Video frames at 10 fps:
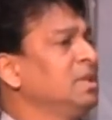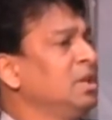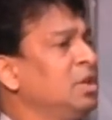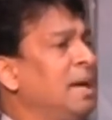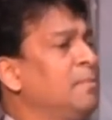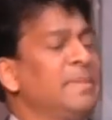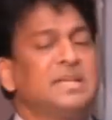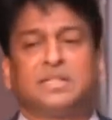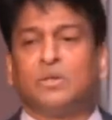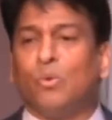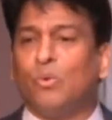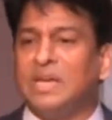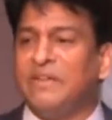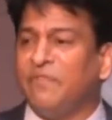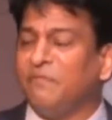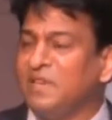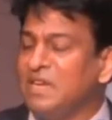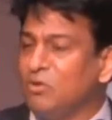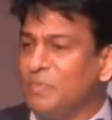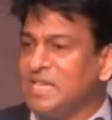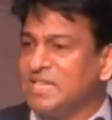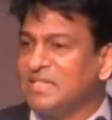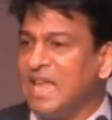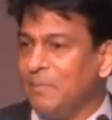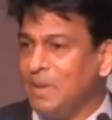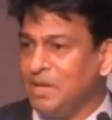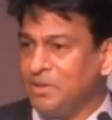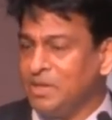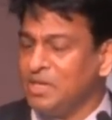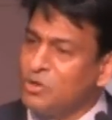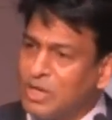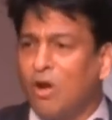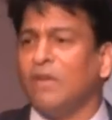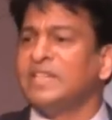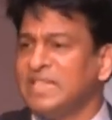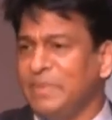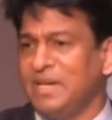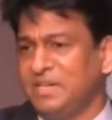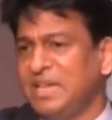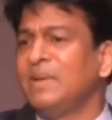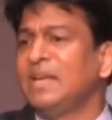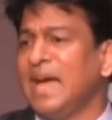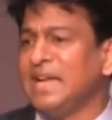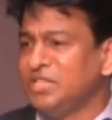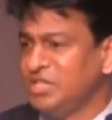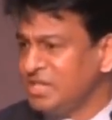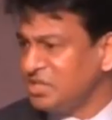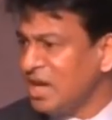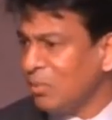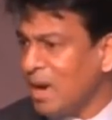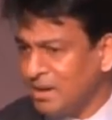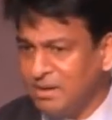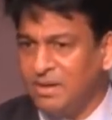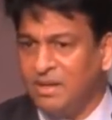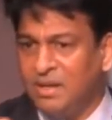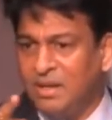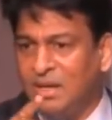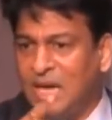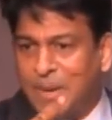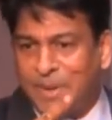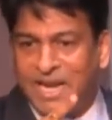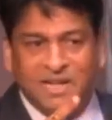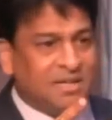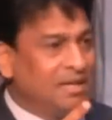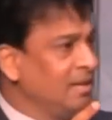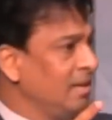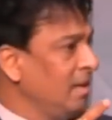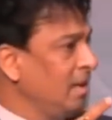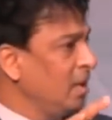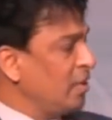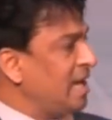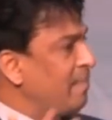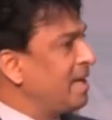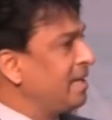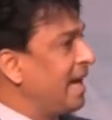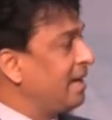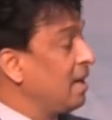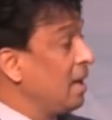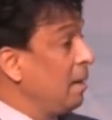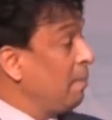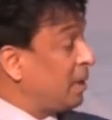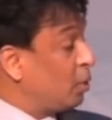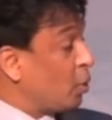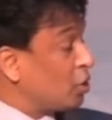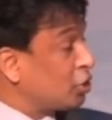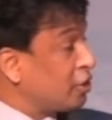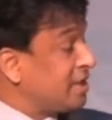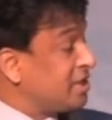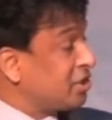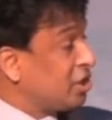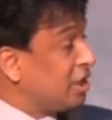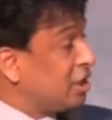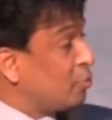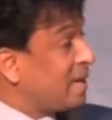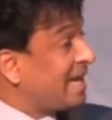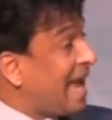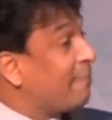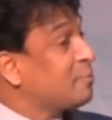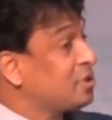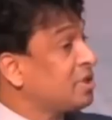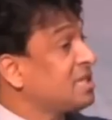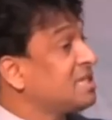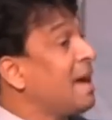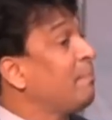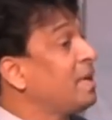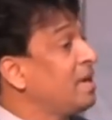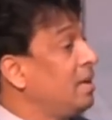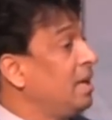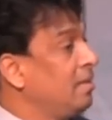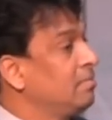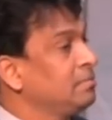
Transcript: you have mentioned only 15 rupees as liability. You can always amend table 9 GSTR 1. Am I right? You can amend that. But those transactions need to be captured separately